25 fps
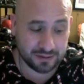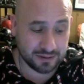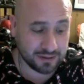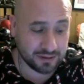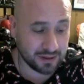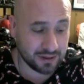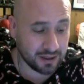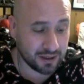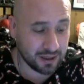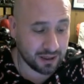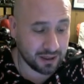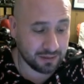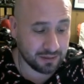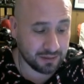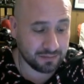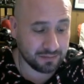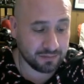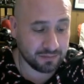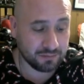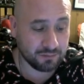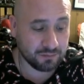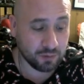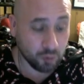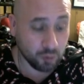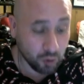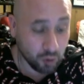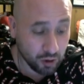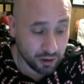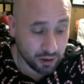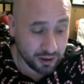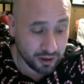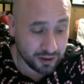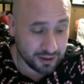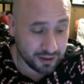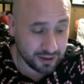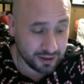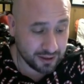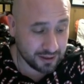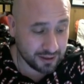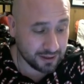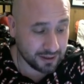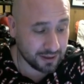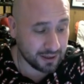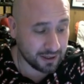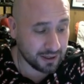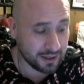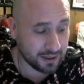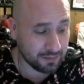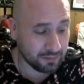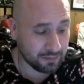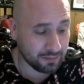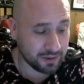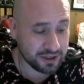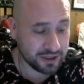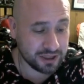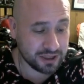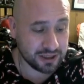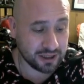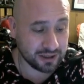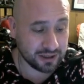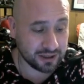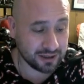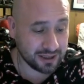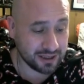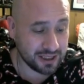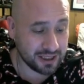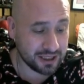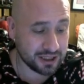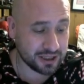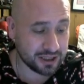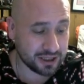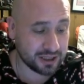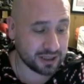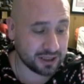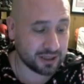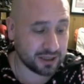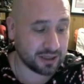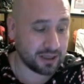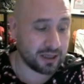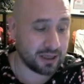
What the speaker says: reward when she's unleashed.